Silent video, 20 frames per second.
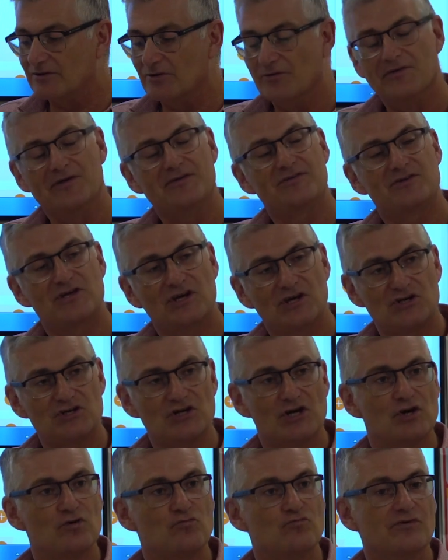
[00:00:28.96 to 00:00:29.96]
called the
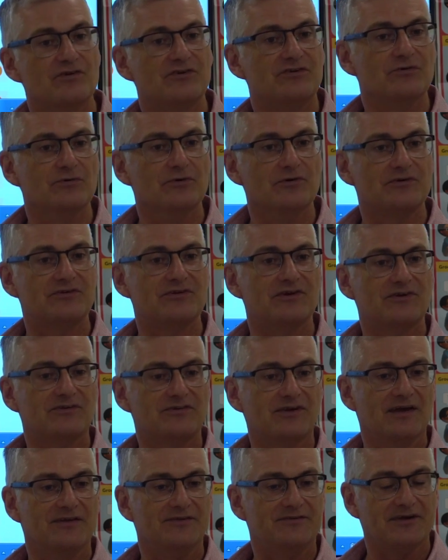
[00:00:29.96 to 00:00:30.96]
Teacher Resource
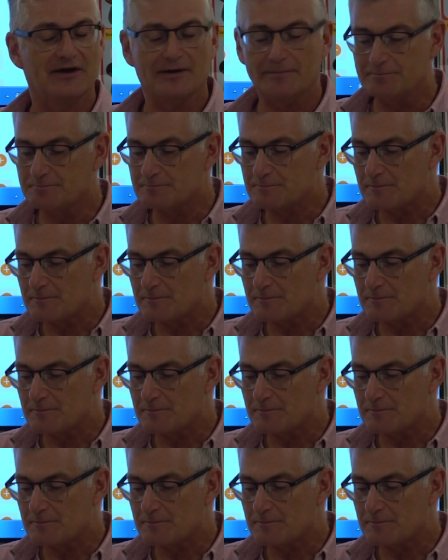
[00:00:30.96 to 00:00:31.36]
Center.